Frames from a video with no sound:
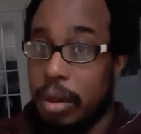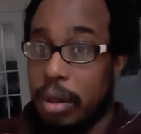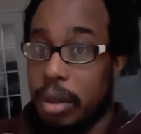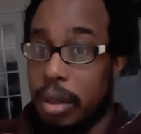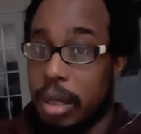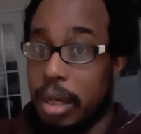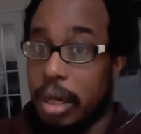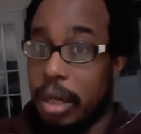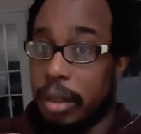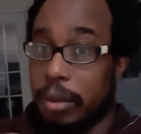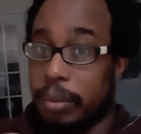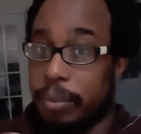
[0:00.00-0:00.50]

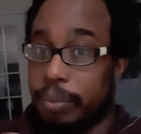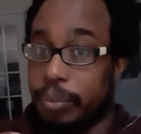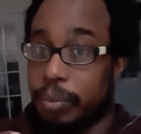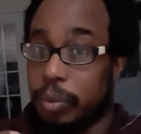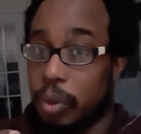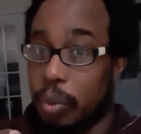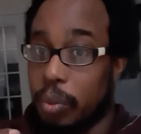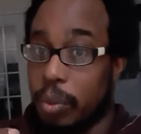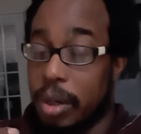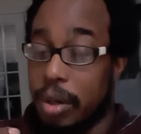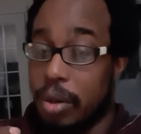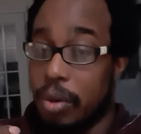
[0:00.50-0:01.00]
yeah,
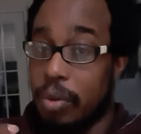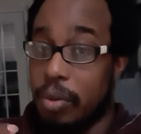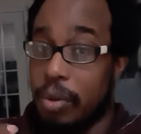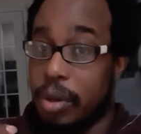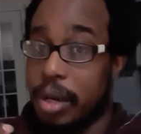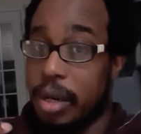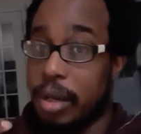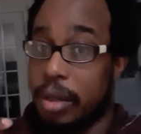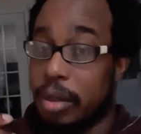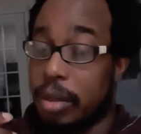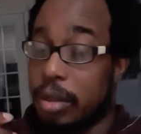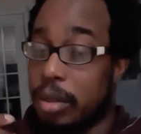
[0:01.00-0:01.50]
we do
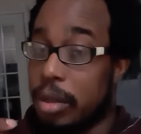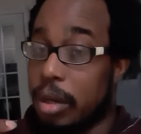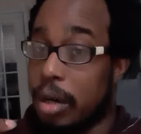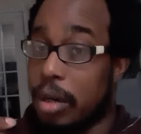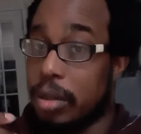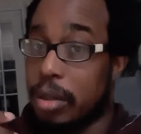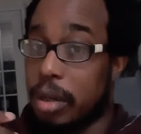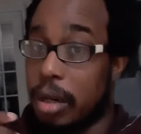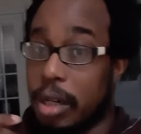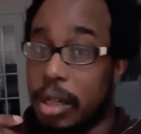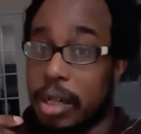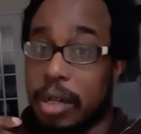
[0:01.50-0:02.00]
need to start
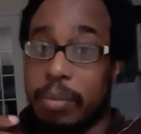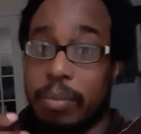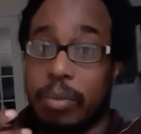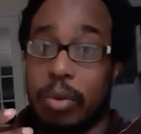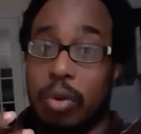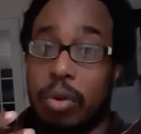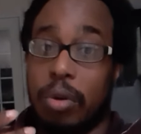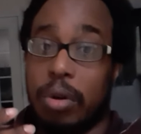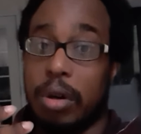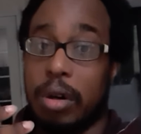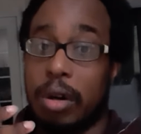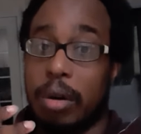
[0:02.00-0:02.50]
talking
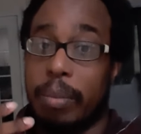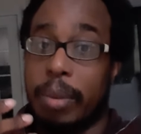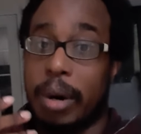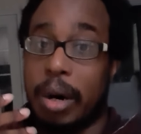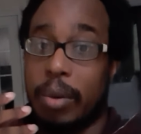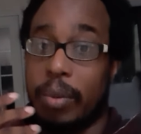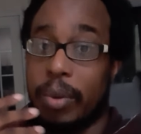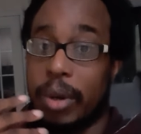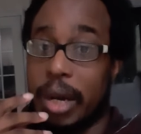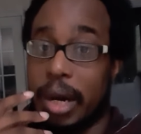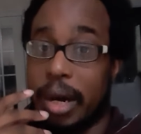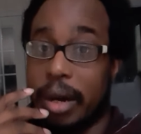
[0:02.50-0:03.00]
more
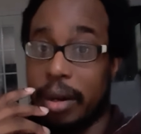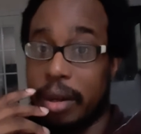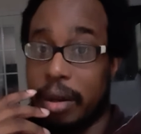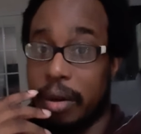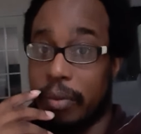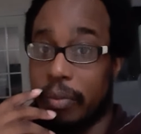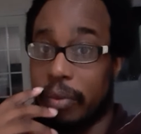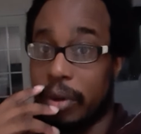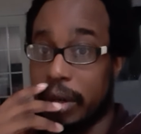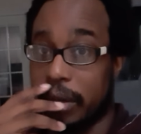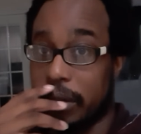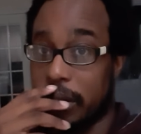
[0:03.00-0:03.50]
about Reality
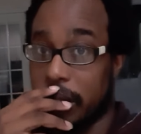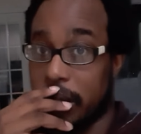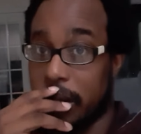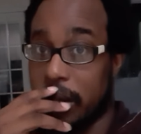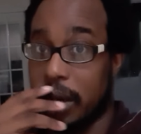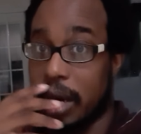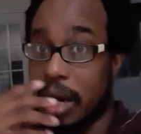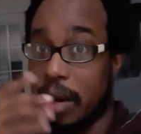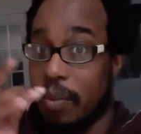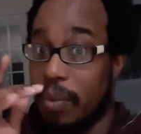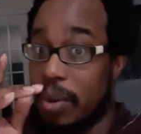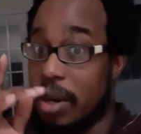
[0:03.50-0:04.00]
of Wrestling,
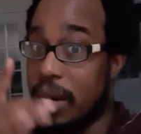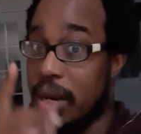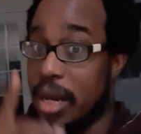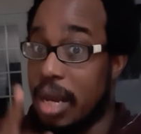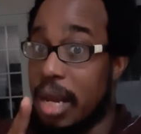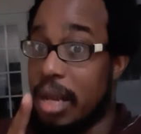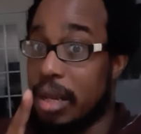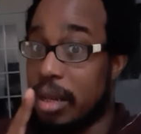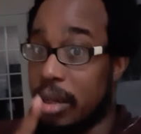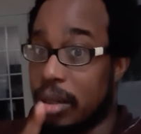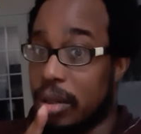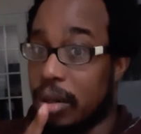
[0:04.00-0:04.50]
and we
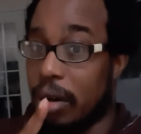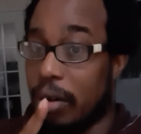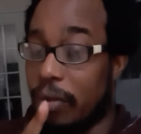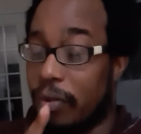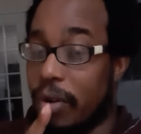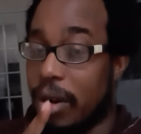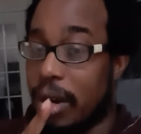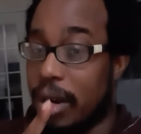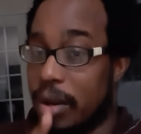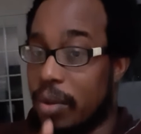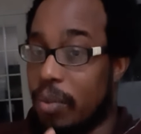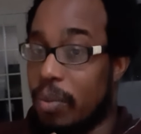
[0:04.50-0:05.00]
need to start
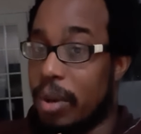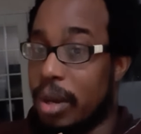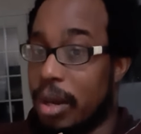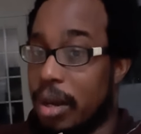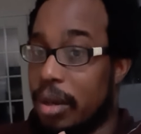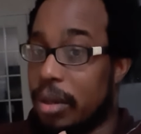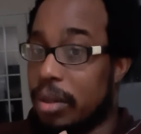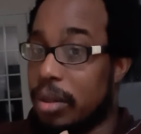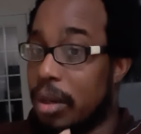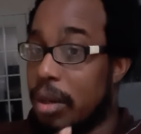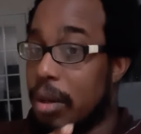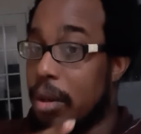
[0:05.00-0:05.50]
finding
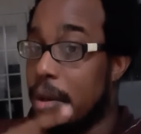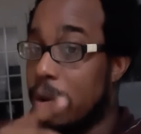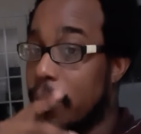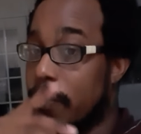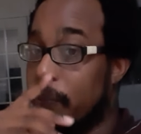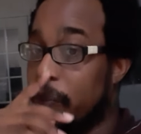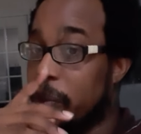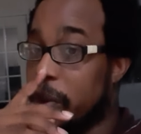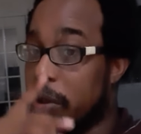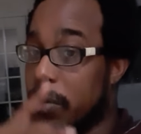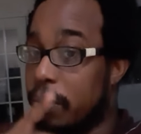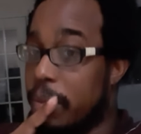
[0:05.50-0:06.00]
ways
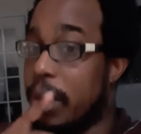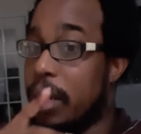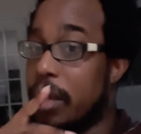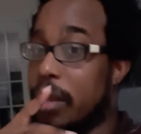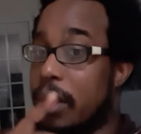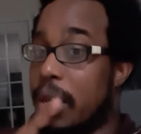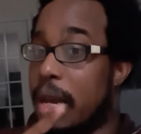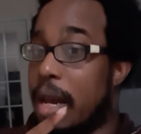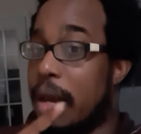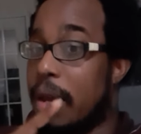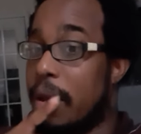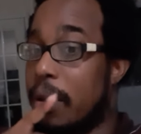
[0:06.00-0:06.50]
to make
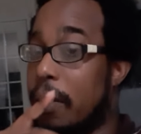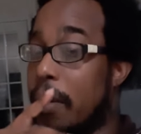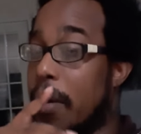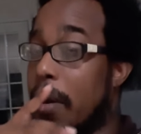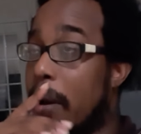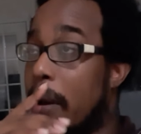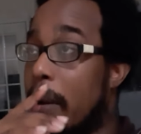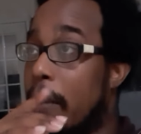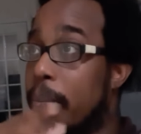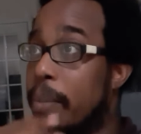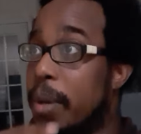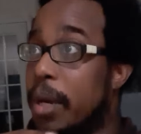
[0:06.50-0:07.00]
that
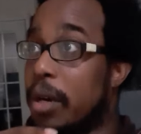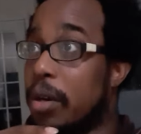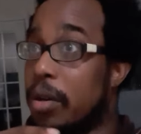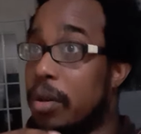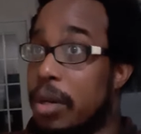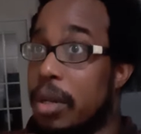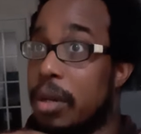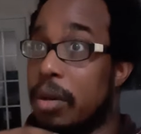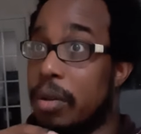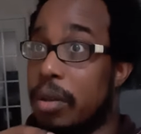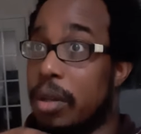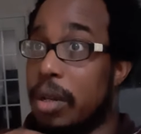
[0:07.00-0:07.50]
a bigger
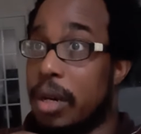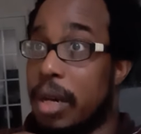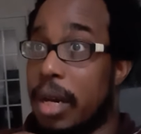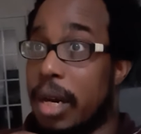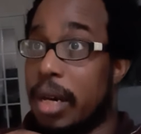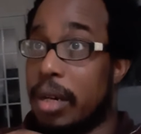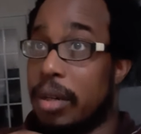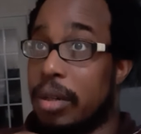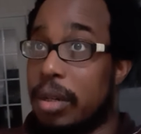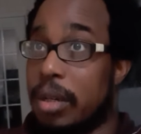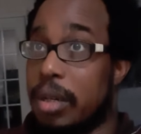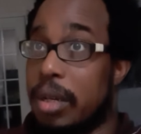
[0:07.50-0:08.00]
deal than it
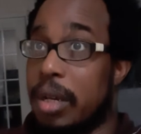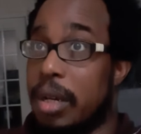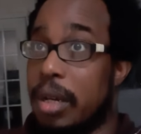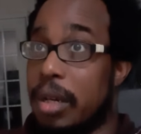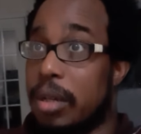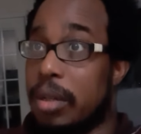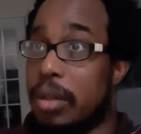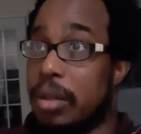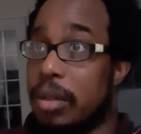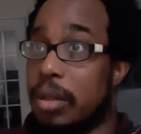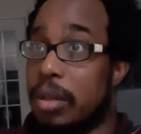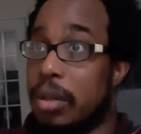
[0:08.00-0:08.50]
actually
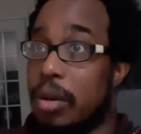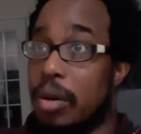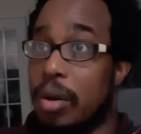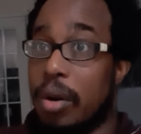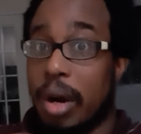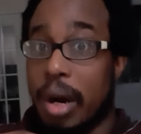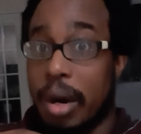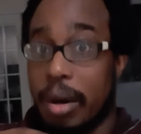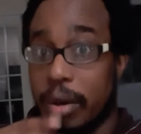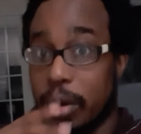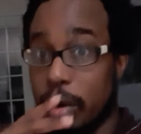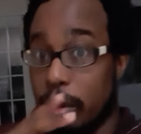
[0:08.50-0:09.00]
is. You know,
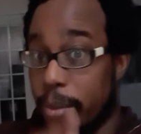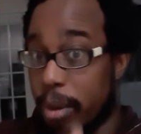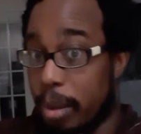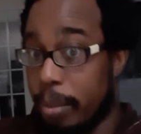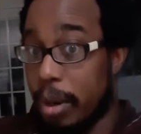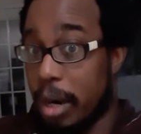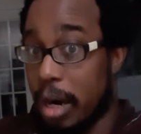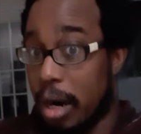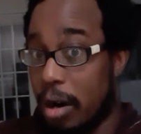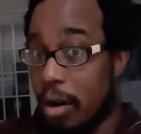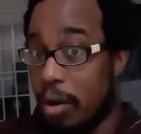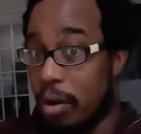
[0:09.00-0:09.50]
how, you remember
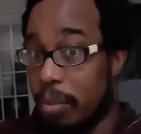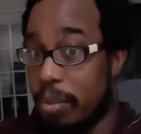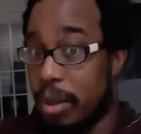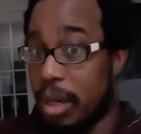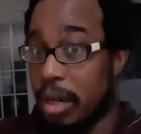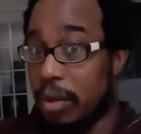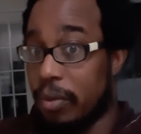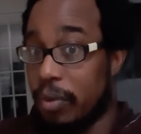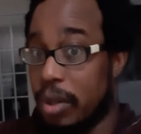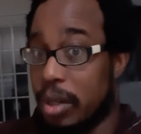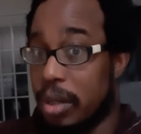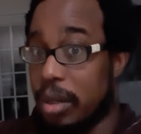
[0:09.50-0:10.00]
how
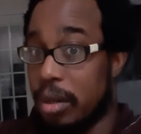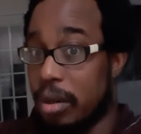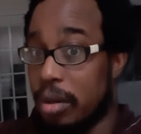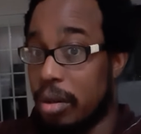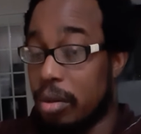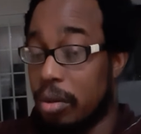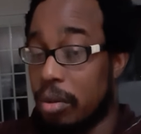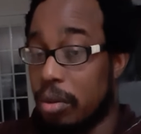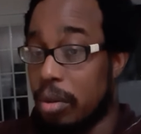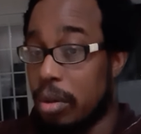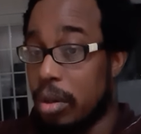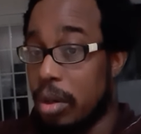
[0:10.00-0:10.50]
big of a
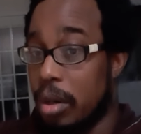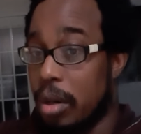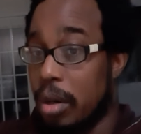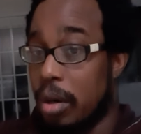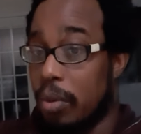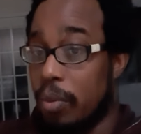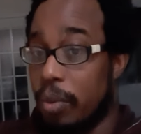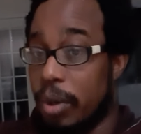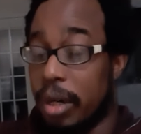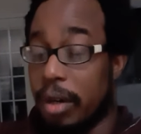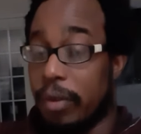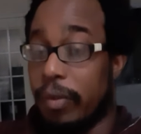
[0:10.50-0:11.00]
deal
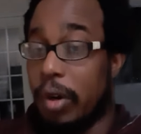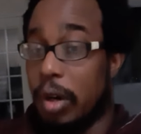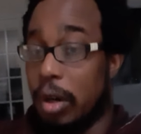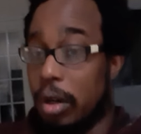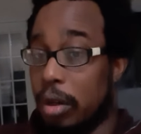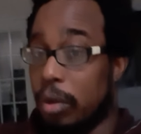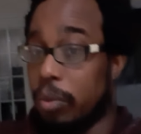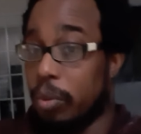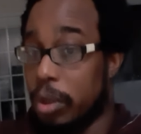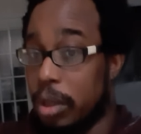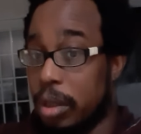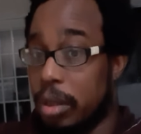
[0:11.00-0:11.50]
Ring of
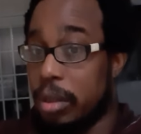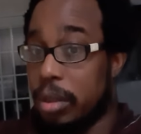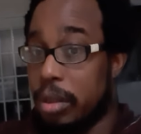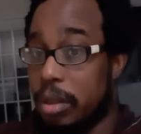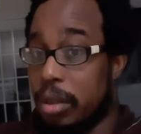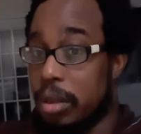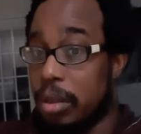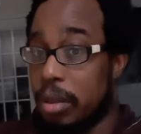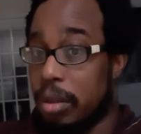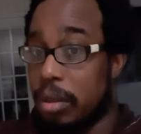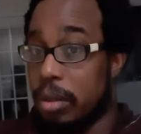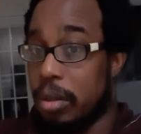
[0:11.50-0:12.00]
Honor
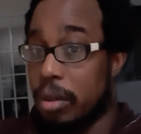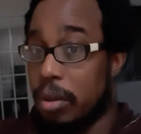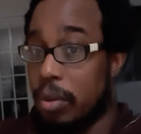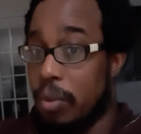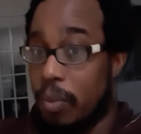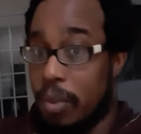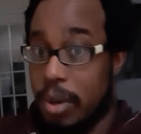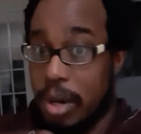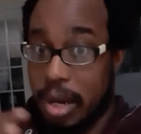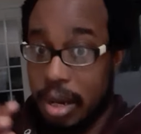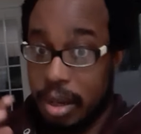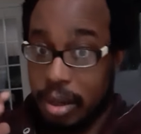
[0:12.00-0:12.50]
was?
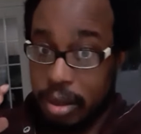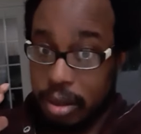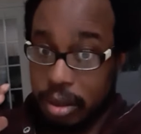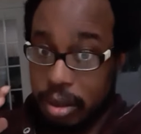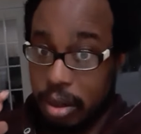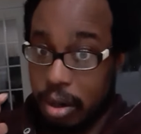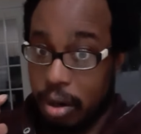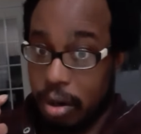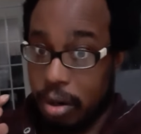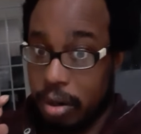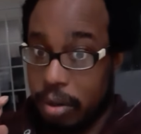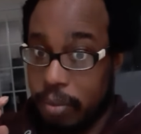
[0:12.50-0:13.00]
We need to
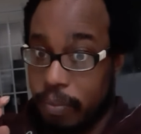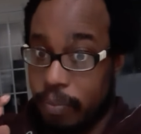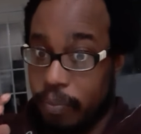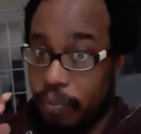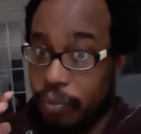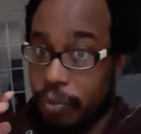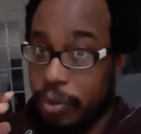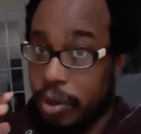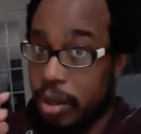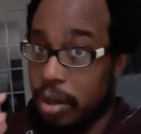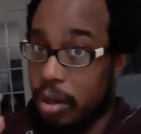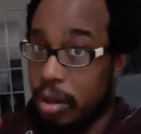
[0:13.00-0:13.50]
start,
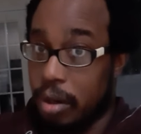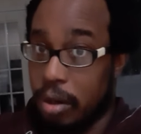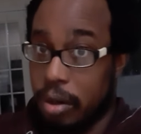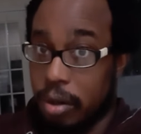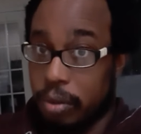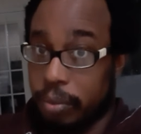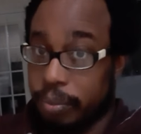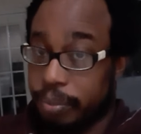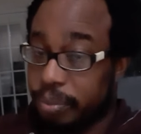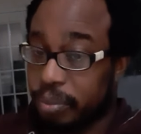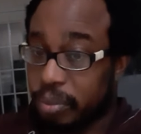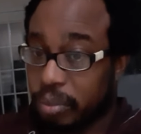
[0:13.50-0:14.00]
you know,